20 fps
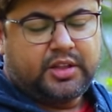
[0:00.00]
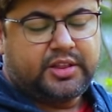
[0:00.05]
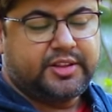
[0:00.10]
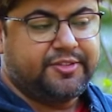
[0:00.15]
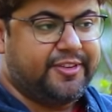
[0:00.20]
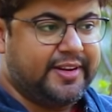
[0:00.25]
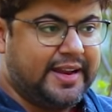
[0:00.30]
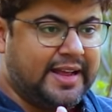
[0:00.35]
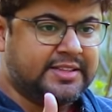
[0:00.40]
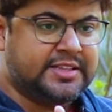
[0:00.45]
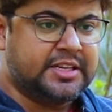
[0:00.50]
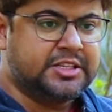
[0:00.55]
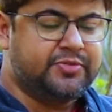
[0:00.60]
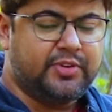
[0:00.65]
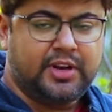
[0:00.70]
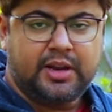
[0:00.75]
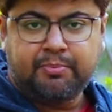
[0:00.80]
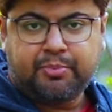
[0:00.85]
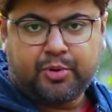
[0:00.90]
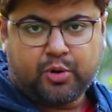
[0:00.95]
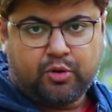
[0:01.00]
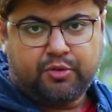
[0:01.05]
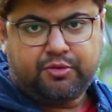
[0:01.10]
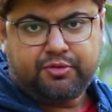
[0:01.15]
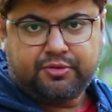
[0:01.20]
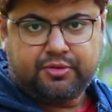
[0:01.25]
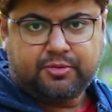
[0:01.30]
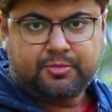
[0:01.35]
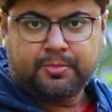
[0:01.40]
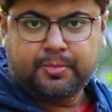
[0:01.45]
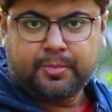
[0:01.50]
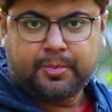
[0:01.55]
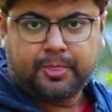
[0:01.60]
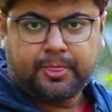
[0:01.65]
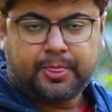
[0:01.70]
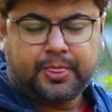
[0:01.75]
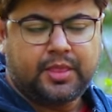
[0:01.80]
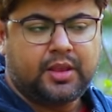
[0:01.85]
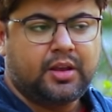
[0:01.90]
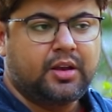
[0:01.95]
The finances will improve,
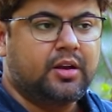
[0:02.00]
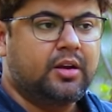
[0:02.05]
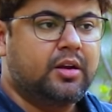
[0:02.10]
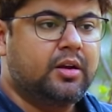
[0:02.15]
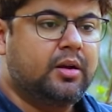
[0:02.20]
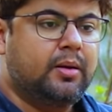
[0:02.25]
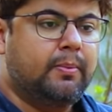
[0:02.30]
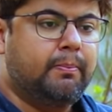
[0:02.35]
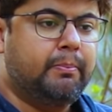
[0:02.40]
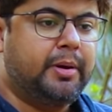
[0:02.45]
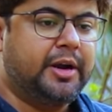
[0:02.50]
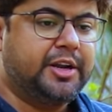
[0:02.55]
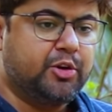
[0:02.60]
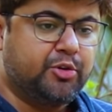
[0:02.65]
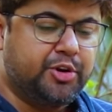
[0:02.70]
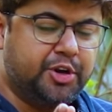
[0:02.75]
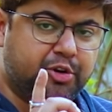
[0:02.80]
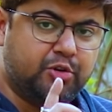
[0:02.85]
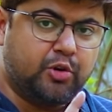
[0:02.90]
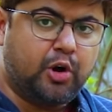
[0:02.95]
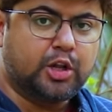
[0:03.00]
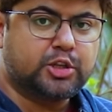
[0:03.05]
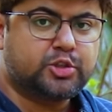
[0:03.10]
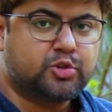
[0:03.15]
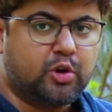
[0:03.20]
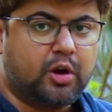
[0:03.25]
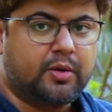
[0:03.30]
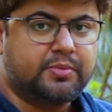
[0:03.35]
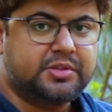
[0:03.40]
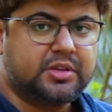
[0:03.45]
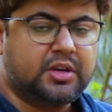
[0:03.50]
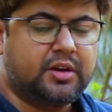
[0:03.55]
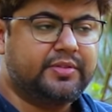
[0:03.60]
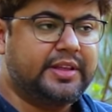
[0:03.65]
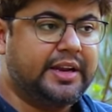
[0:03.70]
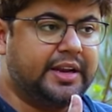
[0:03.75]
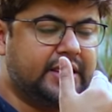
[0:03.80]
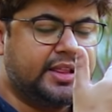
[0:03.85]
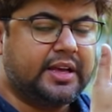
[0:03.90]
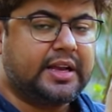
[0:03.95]
but you need to also observe
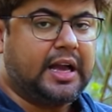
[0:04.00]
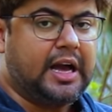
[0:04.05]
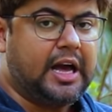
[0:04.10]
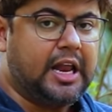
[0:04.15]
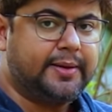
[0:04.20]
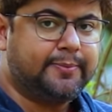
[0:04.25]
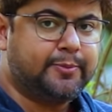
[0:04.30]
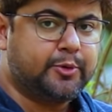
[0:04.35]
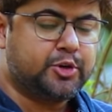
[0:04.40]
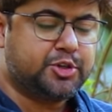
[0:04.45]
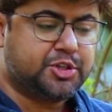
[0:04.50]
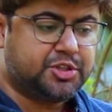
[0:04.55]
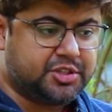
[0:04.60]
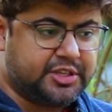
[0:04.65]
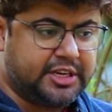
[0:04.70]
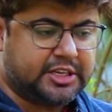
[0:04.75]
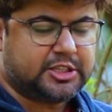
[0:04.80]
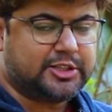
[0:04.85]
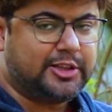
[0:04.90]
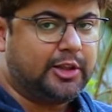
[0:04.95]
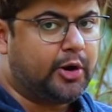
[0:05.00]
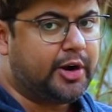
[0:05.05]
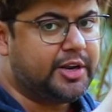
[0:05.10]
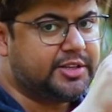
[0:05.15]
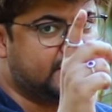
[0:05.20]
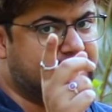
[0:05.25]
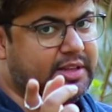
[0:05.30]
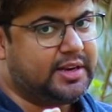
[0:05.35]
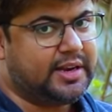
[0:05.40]
that in the Kal Purush, 6th Lord is in